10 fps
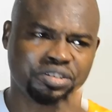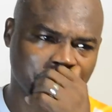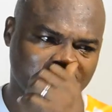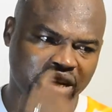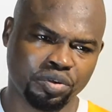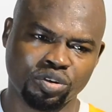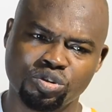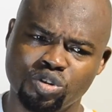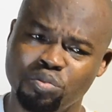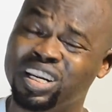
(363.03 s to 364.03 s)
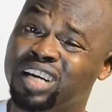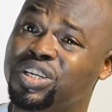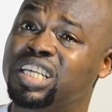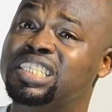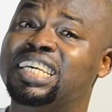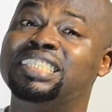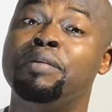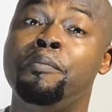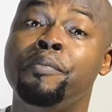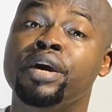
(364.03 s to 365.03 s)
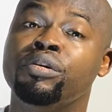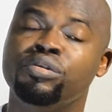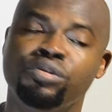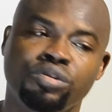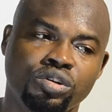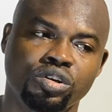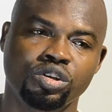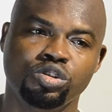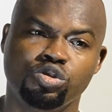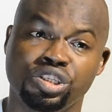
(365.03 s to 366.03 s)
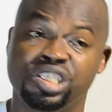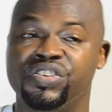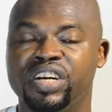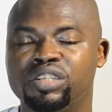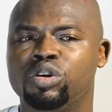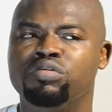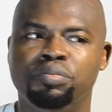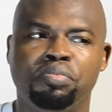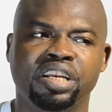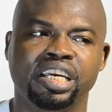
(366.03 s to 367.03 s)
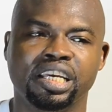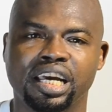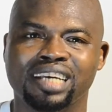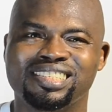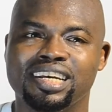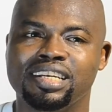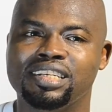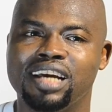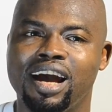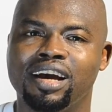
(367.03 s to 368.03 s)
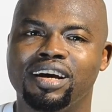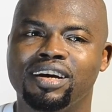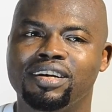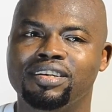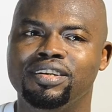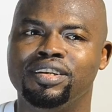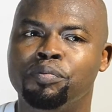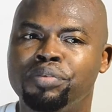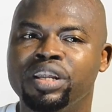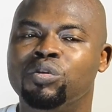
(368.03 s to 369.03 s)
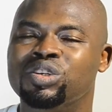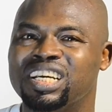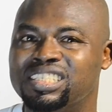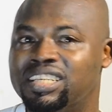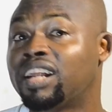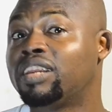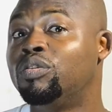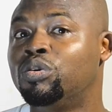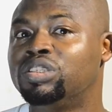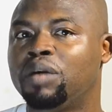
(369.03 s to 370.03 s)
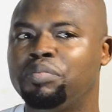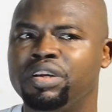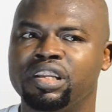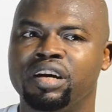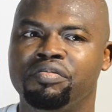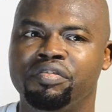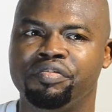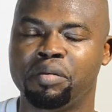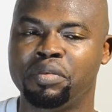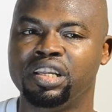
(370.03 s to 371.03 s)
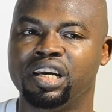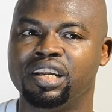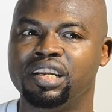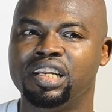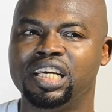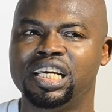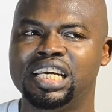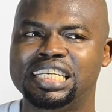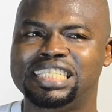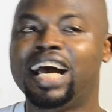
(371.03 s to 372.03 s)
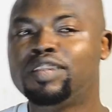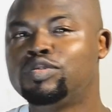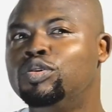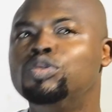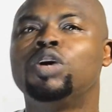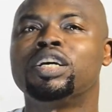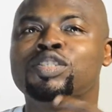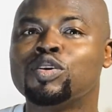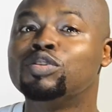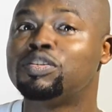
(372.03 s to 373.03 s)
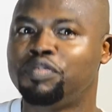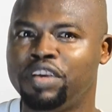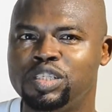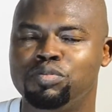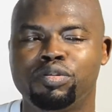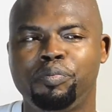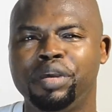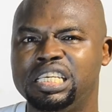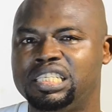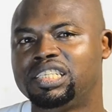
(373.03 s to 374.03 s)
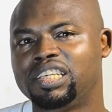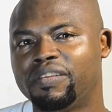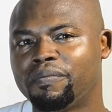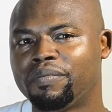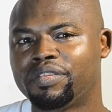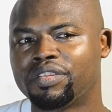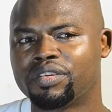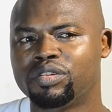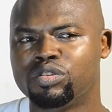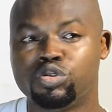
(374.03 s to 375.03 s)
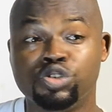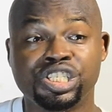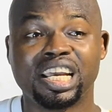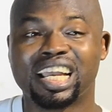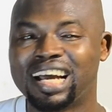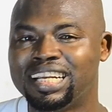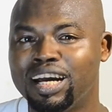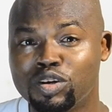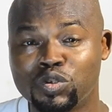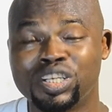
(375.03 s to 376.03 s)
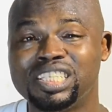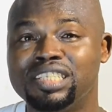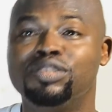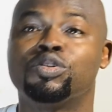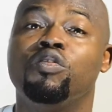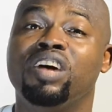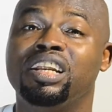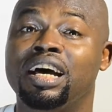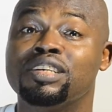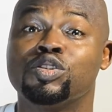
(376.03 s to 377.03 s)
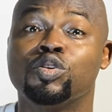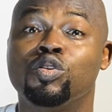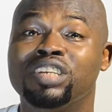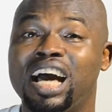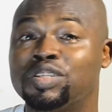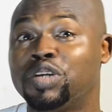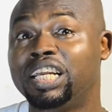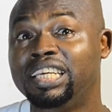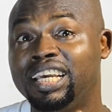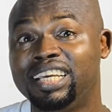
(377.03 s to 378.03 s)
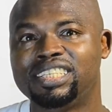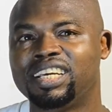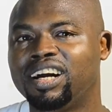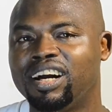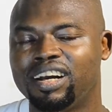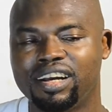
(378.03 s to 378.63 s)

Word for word: some time ago. Somebody actually sent a mail to the director of the play and said the play was exactly what was happening there. Fabian, she had to go to her son's Facebook page to check and that was when she discovered her son actually hated her